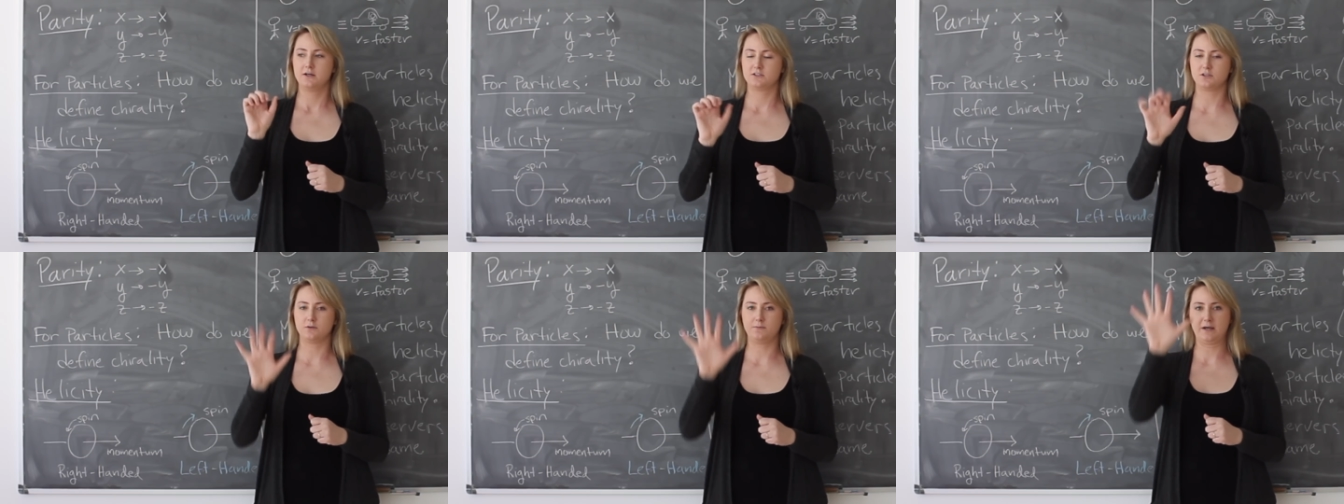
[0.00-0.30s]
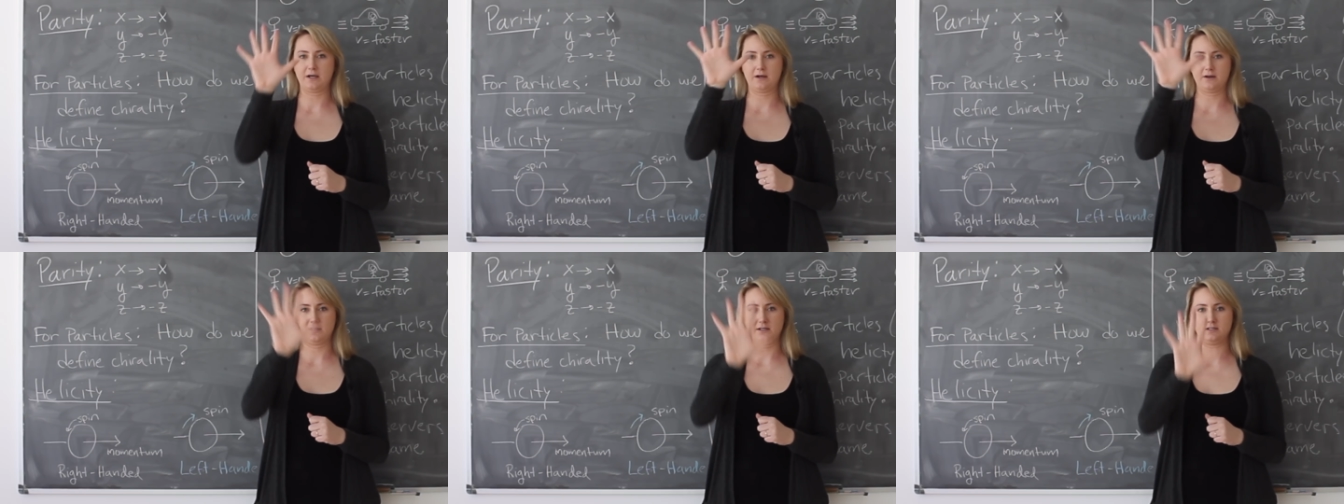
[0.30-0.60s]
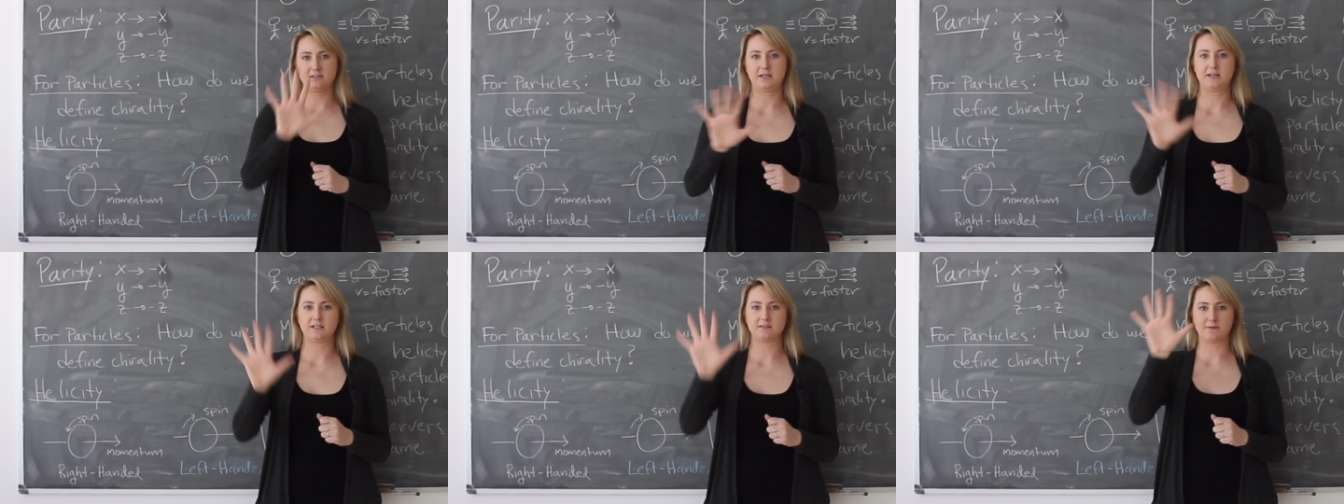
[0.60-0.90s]
So
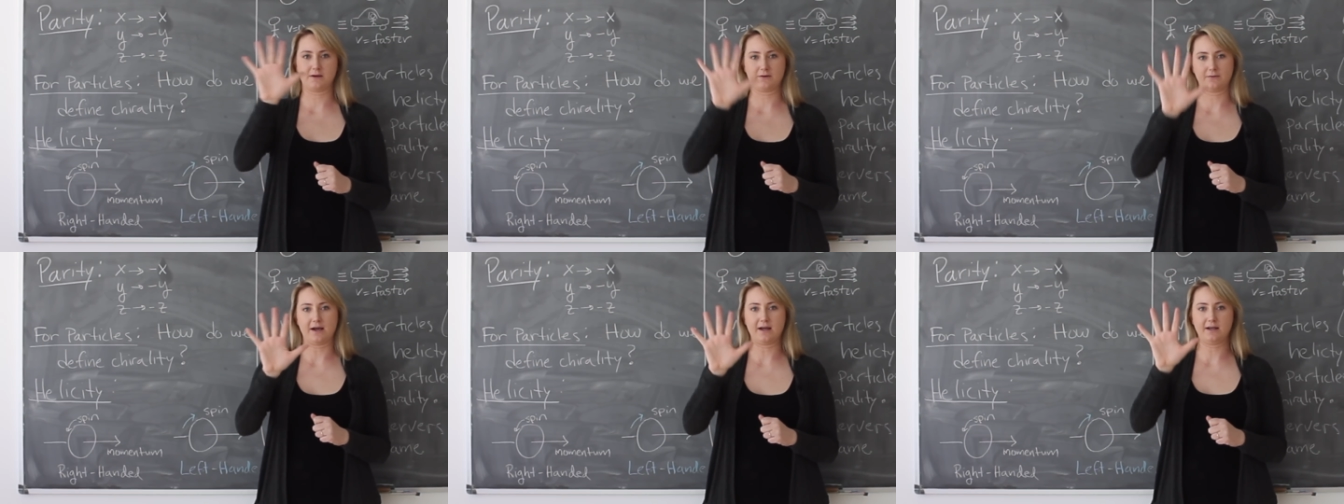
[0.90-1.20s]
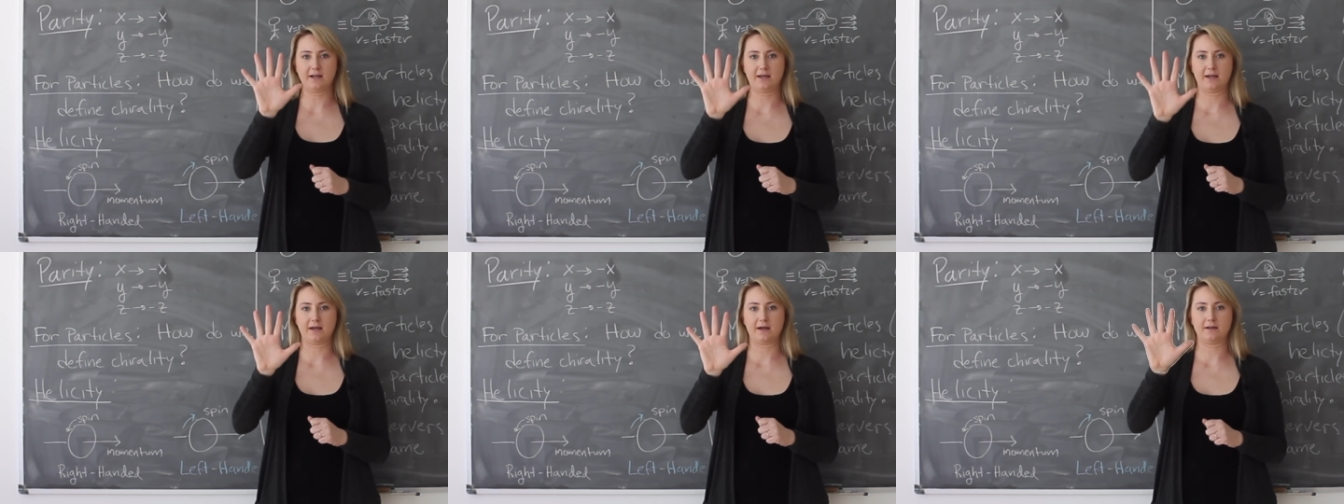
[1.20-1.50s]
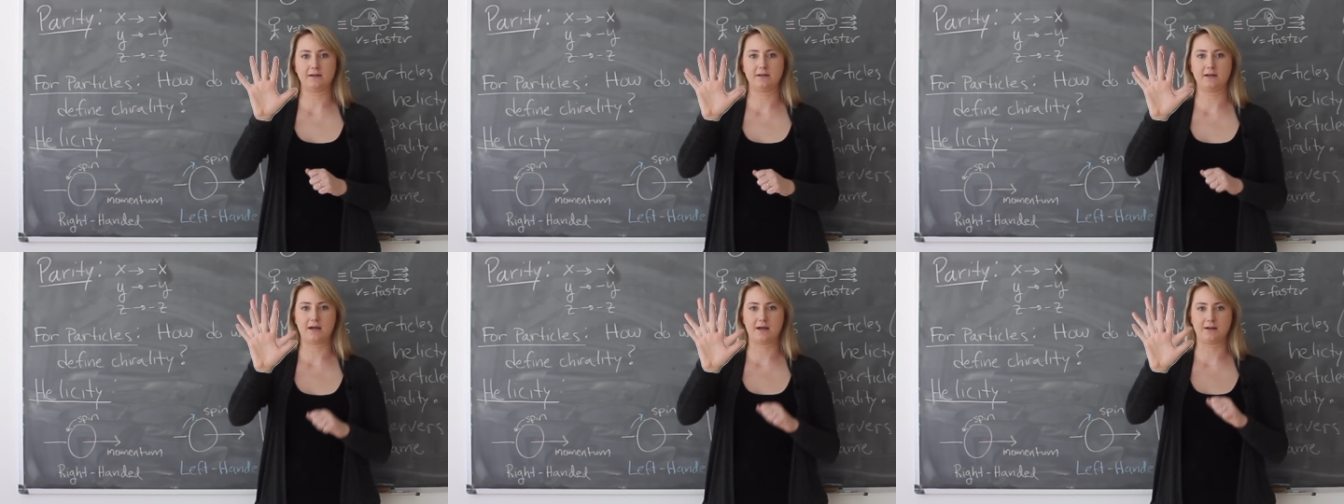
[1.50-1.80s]
parity takes my right
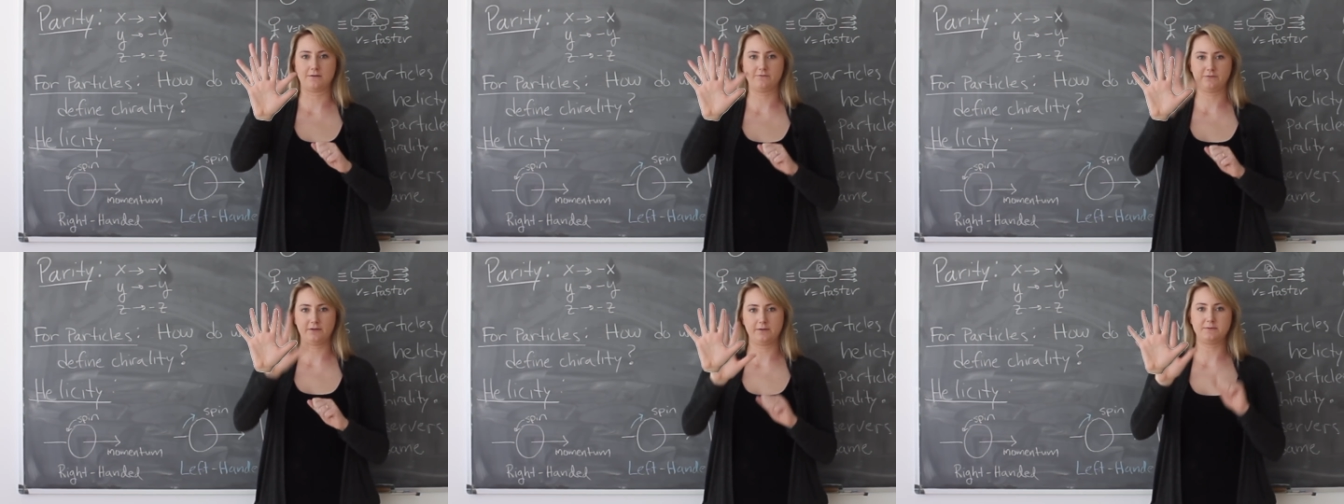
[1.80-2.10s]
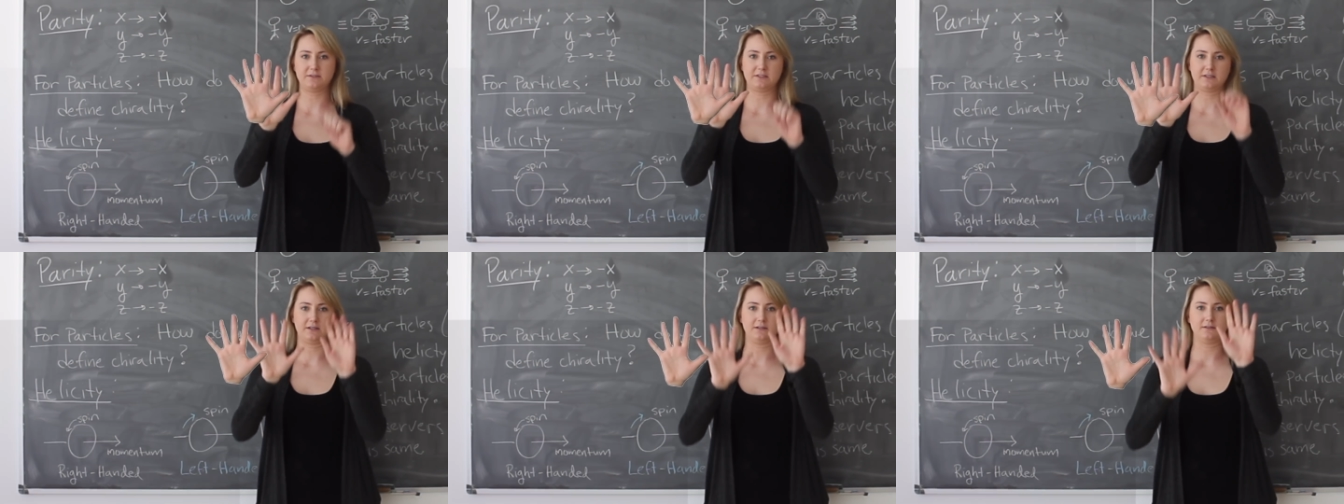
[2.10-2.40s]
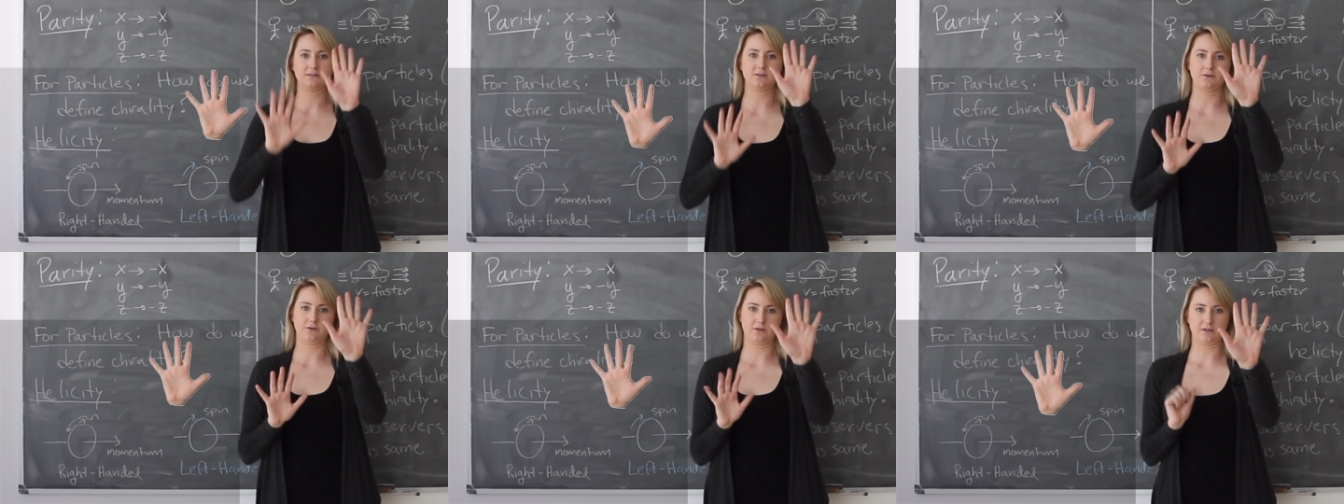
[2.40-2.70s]
hand and flips
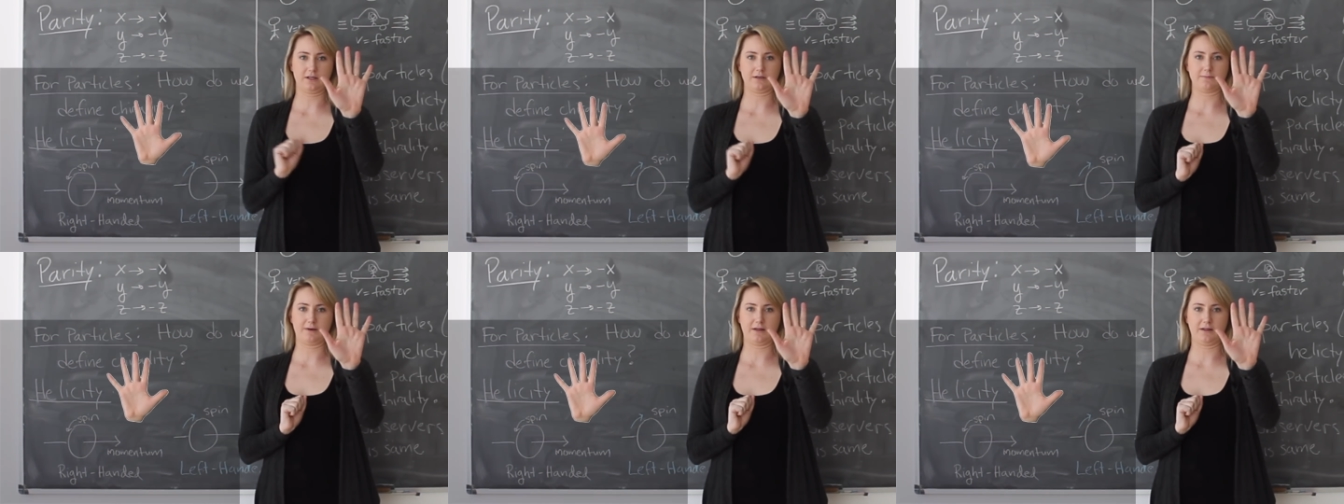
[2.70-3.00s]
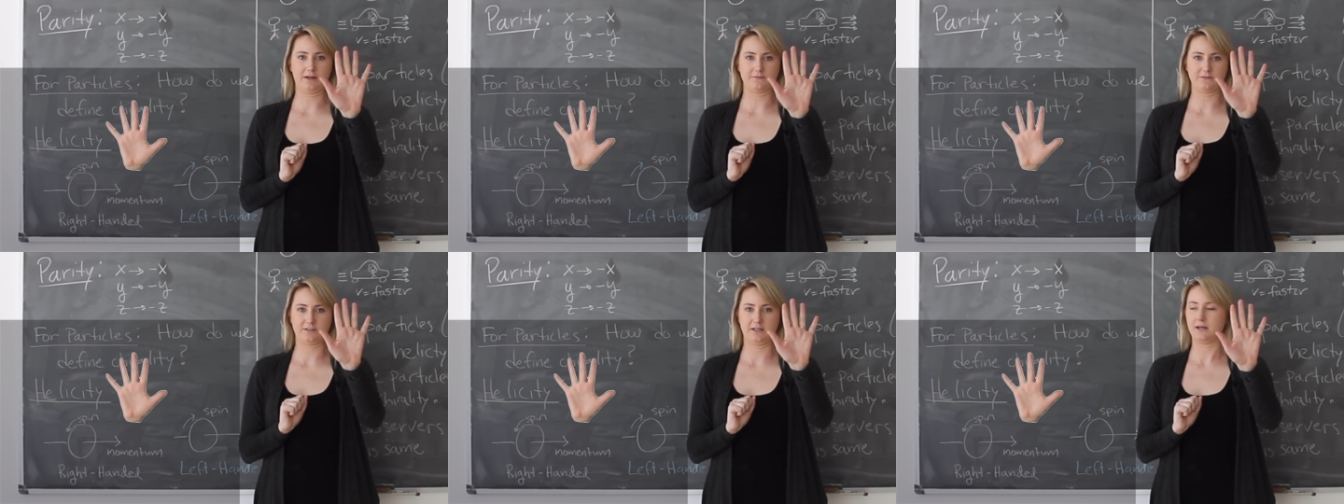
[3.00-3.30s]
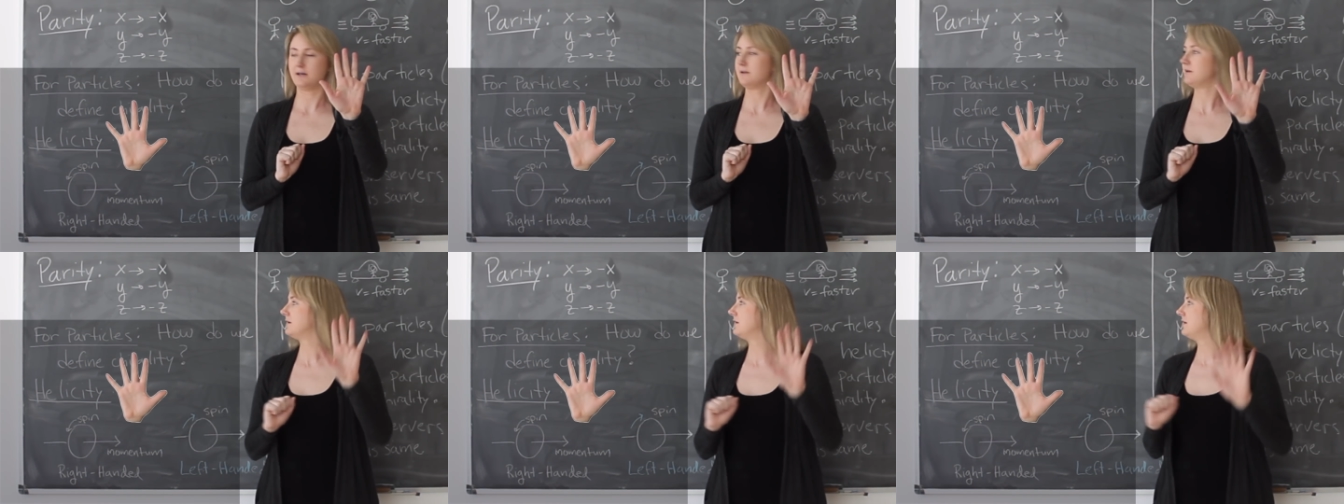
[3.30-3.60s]
it to look like my left
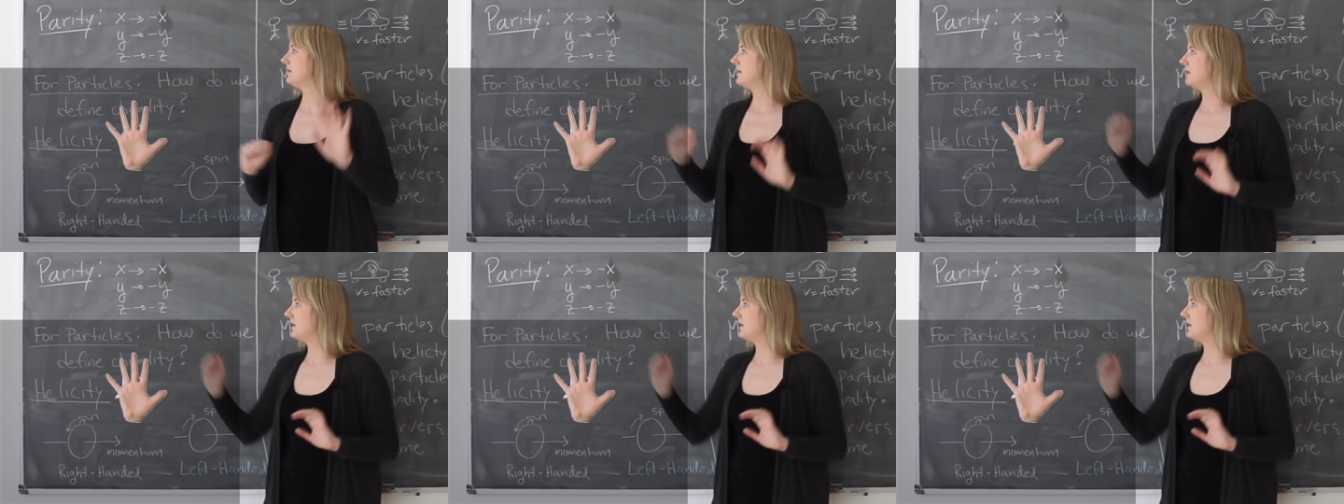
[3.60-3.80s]
hand.